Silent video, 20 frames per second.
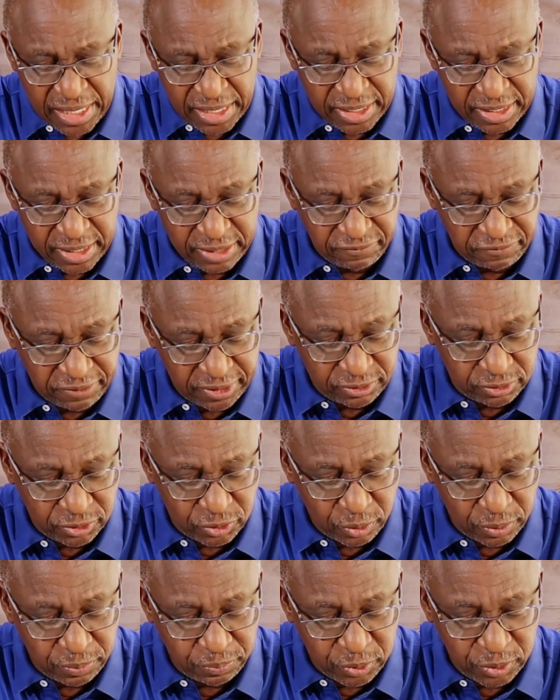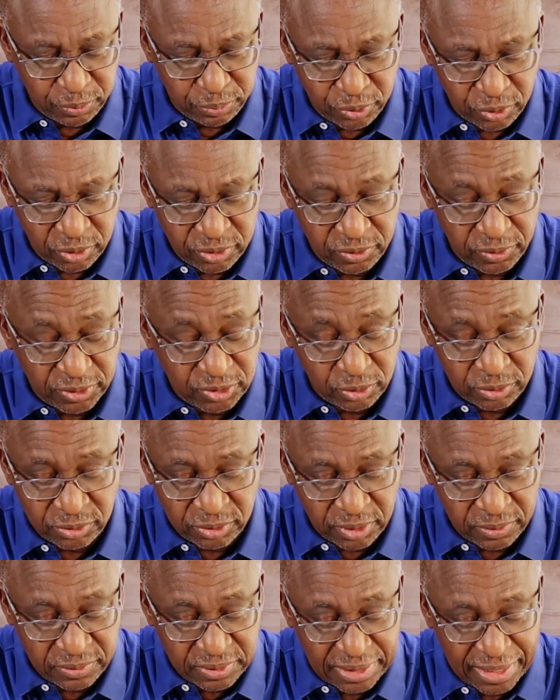He referred to some people, it was
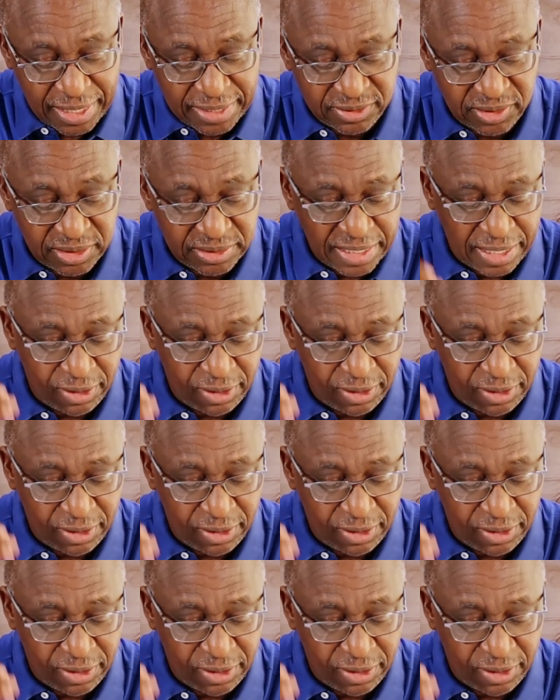sometimes I says